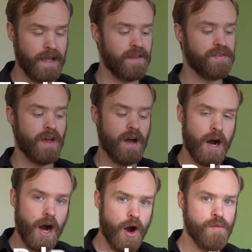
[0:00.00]
is
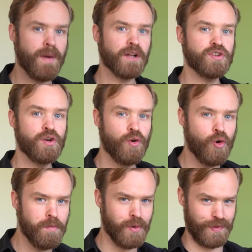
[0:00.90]
how much
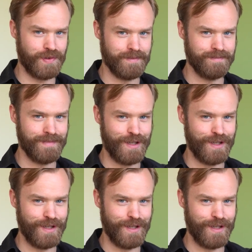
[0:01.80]
hummus